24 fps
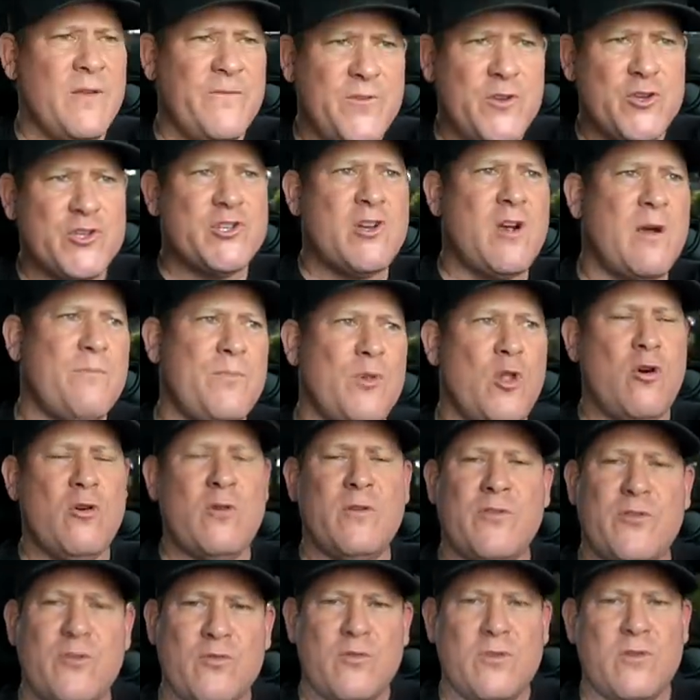if you start
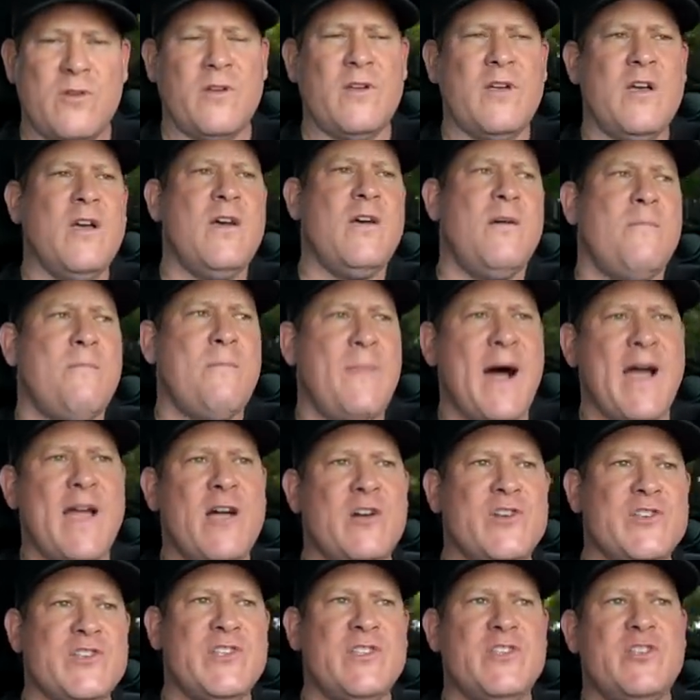blowing through the
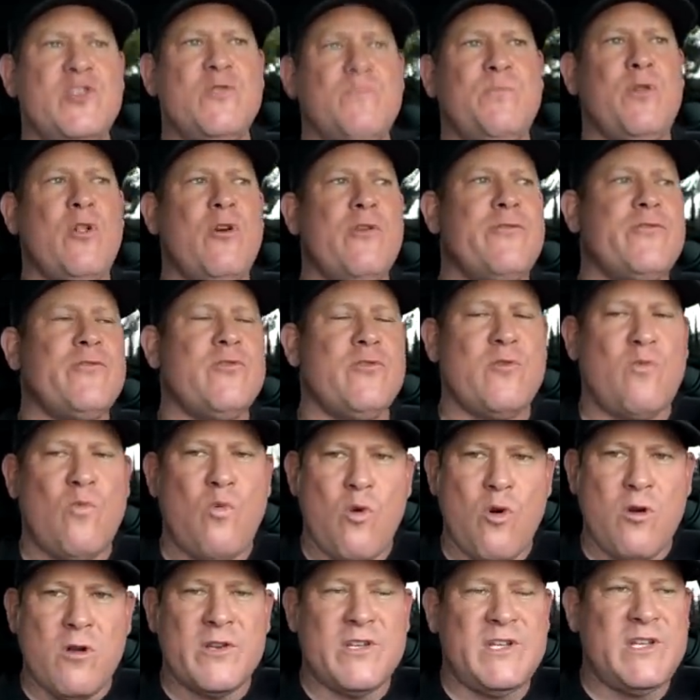miles and then you blow through the
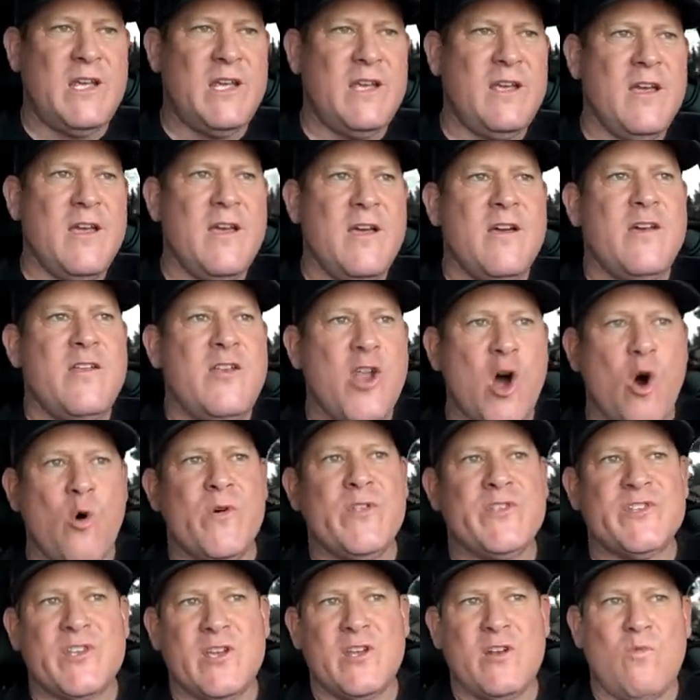warranty, no
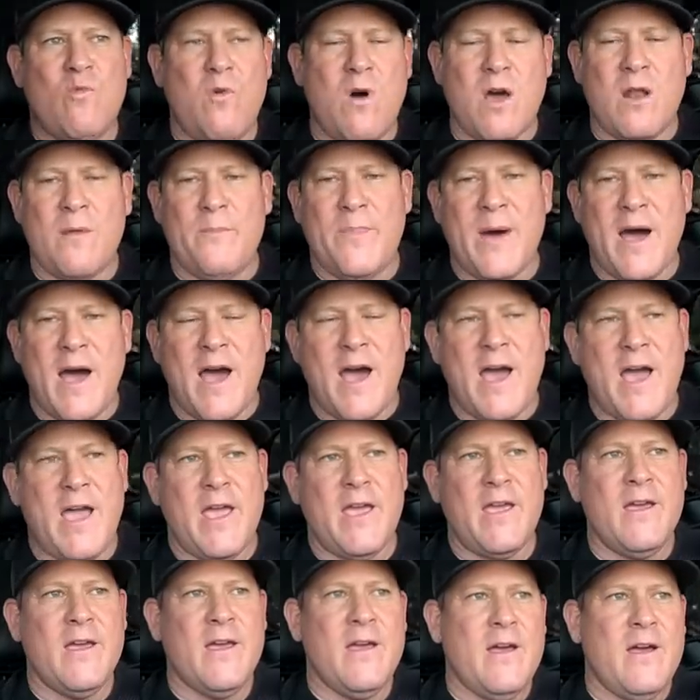one's going to want to
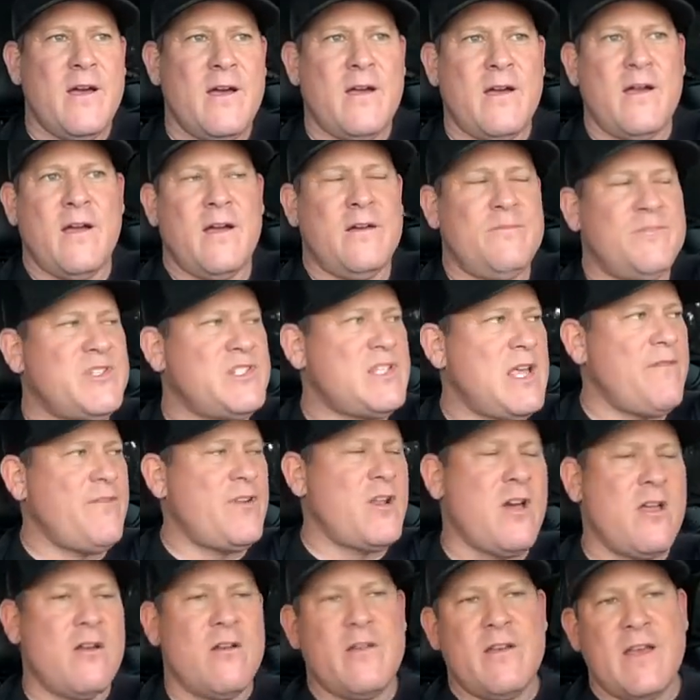buy a
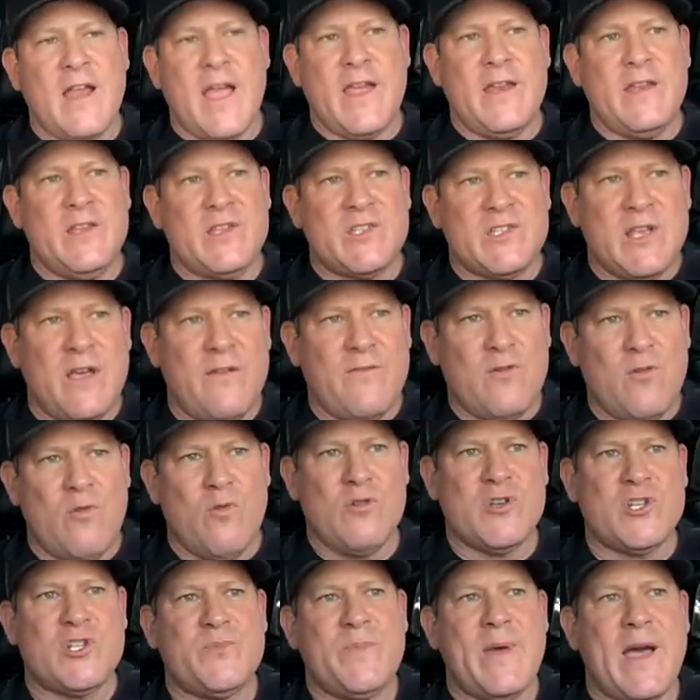797
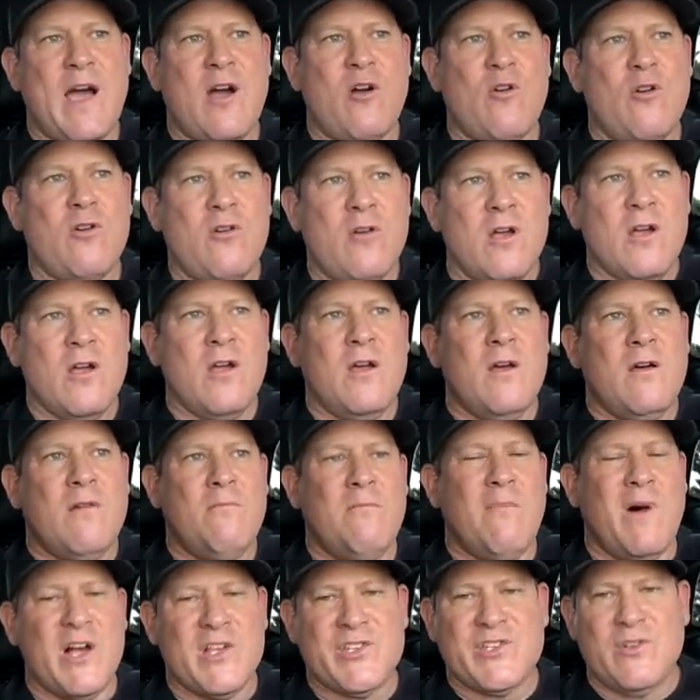horsepower
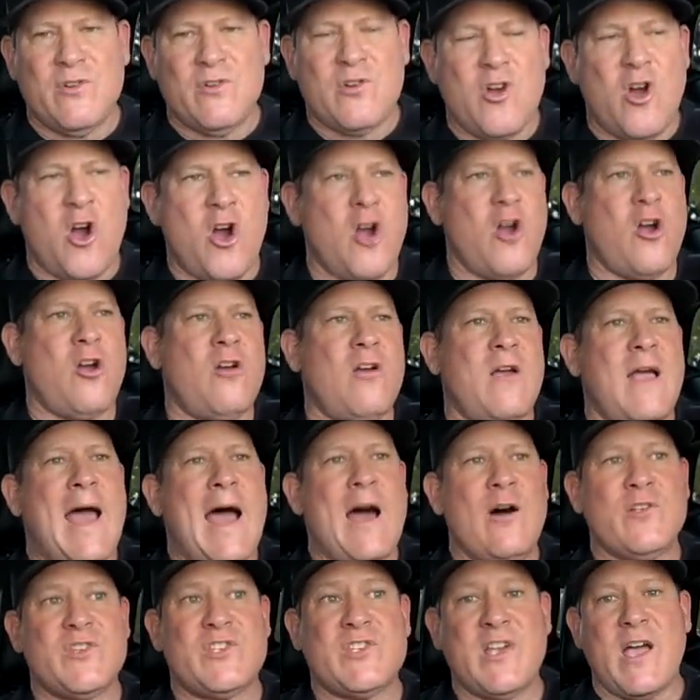muscle car
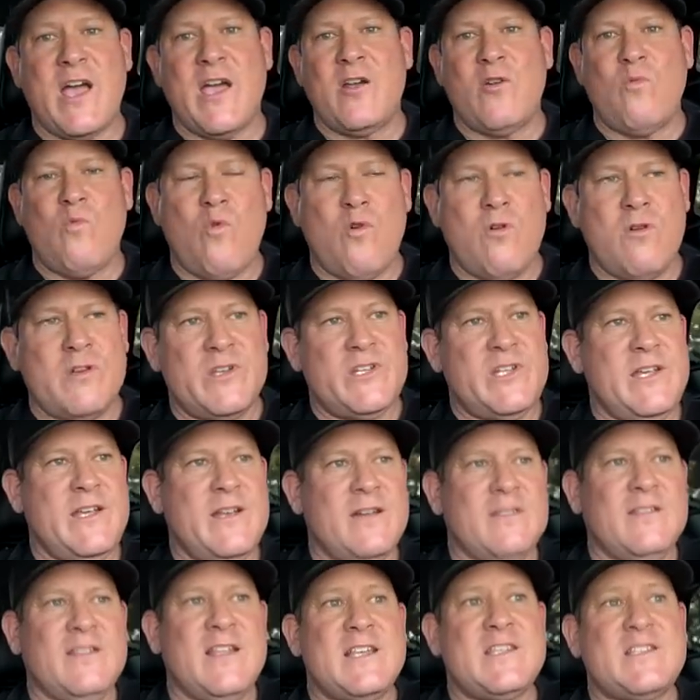outside of warranty
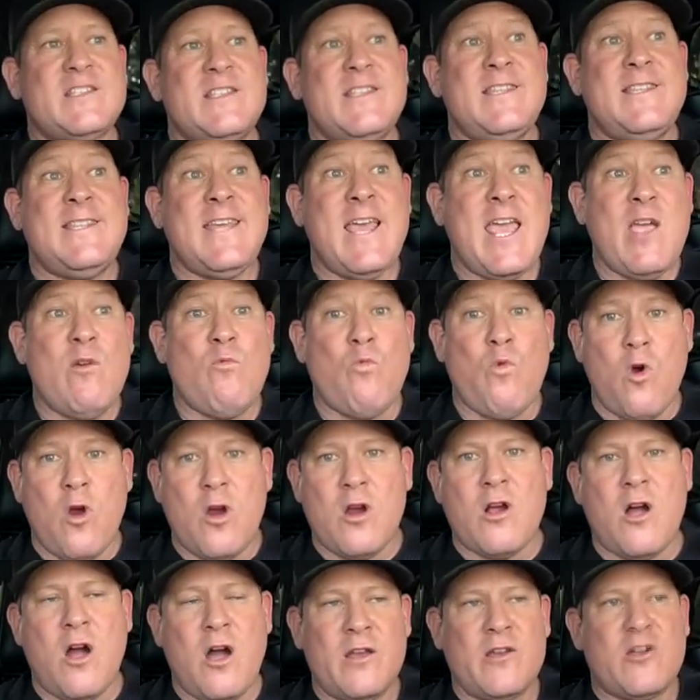unless they
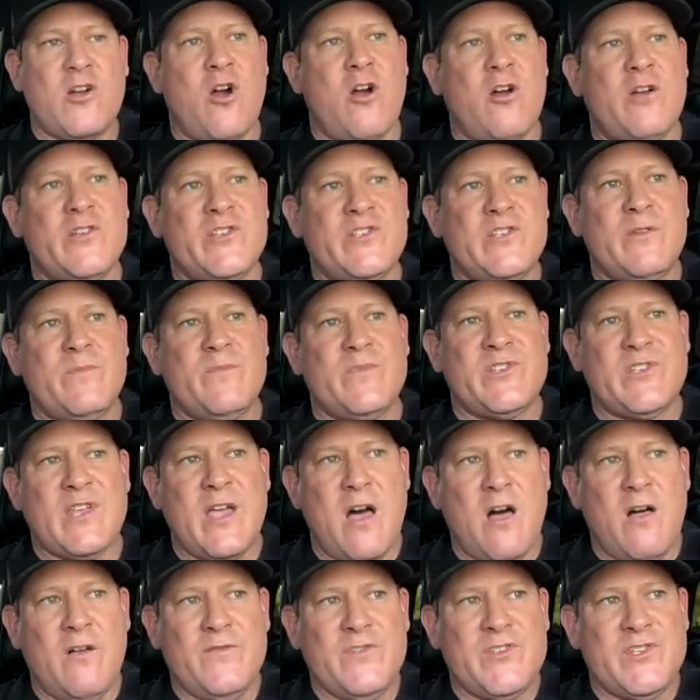work on cars
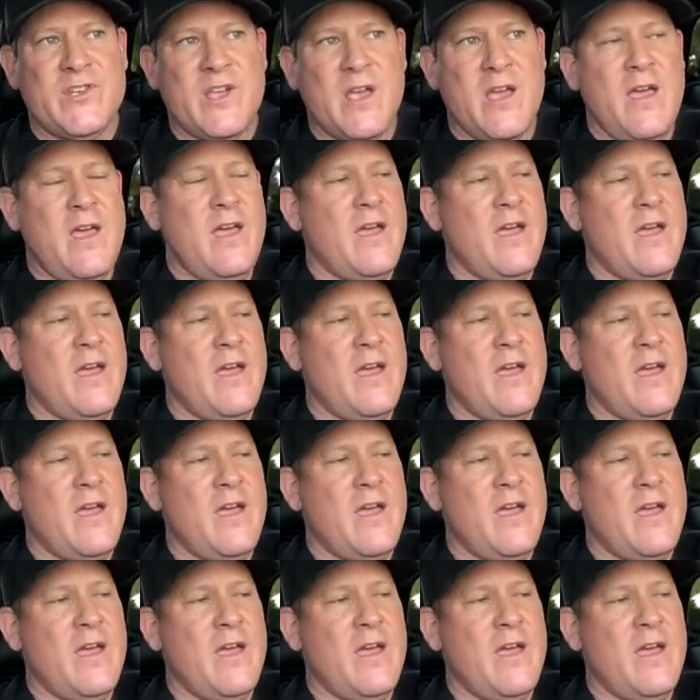themselves.